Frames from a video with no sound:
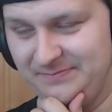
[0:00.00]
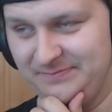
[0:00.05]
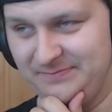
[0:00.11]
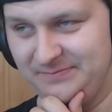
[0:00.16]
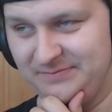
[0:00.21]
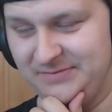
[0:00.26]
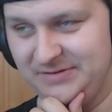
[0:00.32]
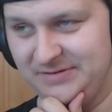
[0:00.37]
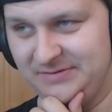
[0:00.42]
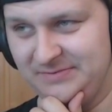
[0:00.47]

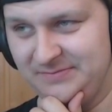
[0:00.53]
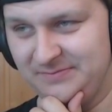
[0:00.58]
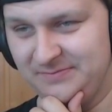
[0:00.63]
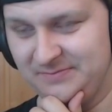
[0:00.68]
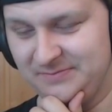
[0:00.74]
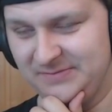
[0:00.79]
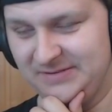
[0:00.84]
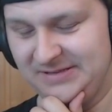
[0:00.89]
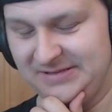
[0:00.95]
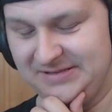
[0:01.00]

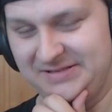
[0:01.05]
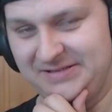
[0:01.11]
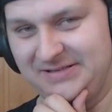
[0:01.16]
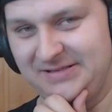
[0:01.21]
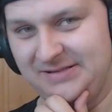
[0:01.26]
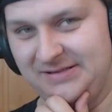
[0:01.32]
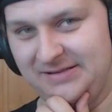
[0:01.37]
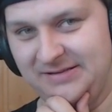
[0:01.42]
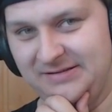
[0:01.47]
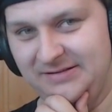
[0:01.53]
Hmm, that's
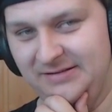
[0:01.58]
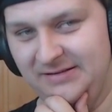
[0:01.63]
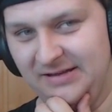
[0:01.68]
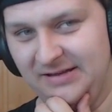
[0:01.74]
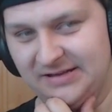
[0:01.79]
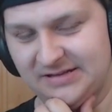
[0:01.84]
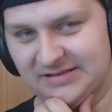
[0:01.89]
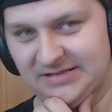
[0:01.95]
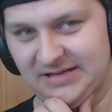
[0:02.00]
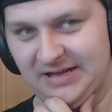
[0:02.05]
not
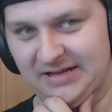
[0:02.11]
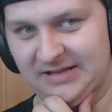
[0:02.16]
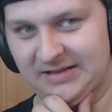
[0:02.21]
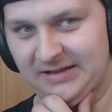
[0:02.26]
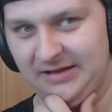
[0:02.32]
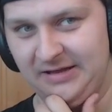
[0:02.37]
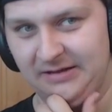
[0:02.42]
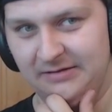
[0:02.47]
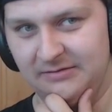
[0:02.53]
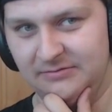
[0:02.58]

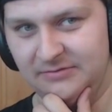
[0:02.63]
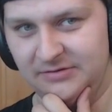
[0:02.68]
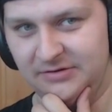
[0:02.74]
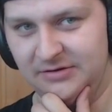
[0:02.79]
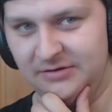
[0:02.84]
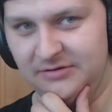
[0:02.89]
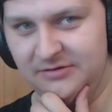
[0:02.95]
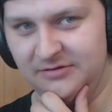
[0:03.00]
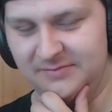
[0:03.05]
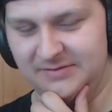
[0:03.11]
exactly
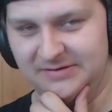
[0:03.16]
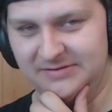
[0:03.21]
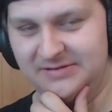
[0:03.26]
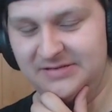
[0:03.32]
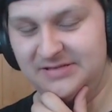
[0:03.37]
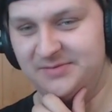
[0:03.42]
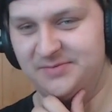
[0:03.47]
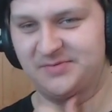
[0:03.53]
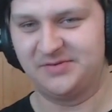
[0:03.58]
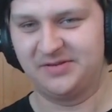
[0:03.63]
new, but
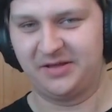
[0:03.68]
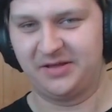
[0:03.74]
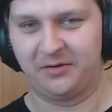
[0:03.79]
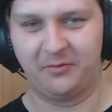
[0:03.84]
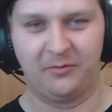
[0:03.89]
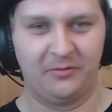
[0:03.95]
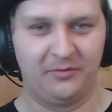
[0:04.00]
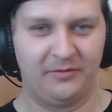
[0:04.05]
that's pretty cool